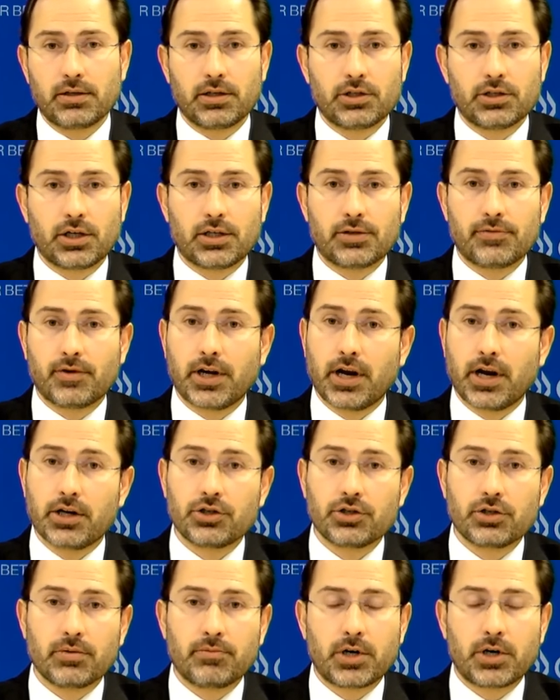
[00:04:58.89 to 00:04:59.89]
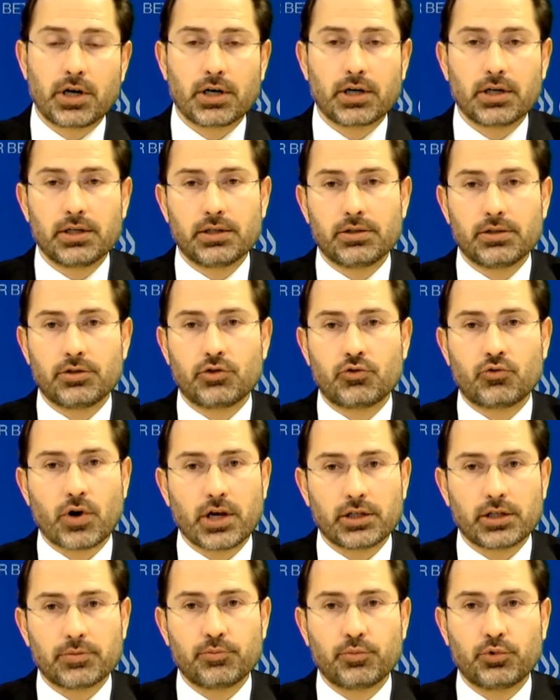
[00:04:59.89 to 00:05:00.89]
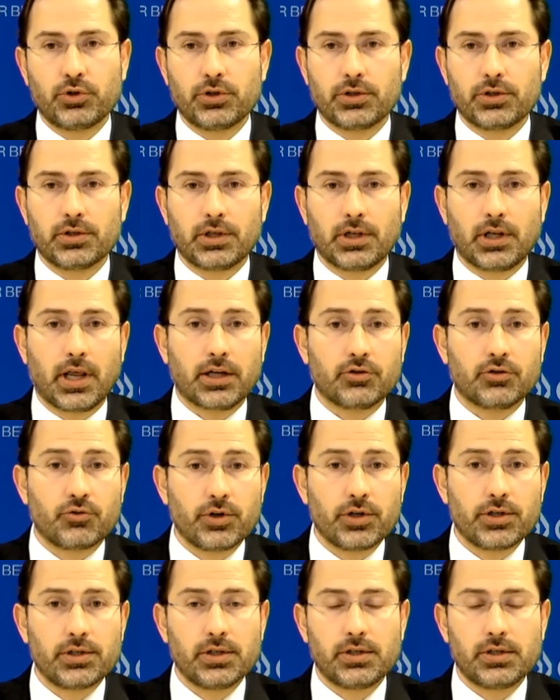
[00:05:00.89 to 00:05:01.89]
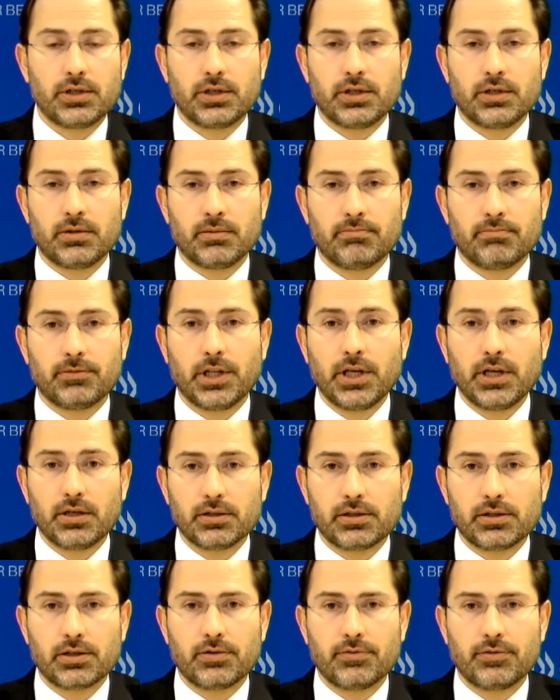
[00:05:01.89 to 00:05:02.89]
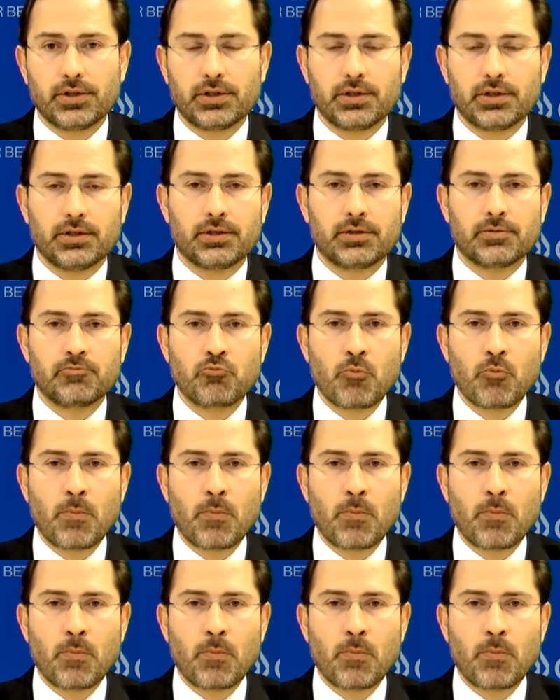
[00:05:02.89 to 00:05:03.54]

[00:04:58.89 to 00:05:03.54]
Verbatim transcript: such as financial markets, transport, electricity, legal services